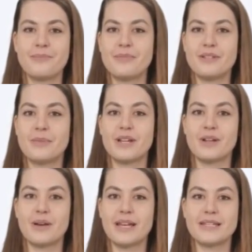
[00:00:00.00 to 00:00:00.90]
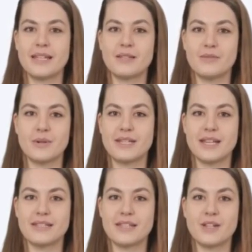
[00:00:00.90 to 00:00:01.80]
Specializing in
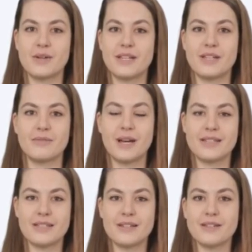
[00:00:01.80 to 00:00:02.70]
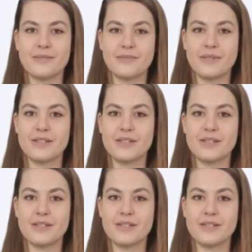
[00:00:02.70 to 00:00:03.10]
Fortinet security devices,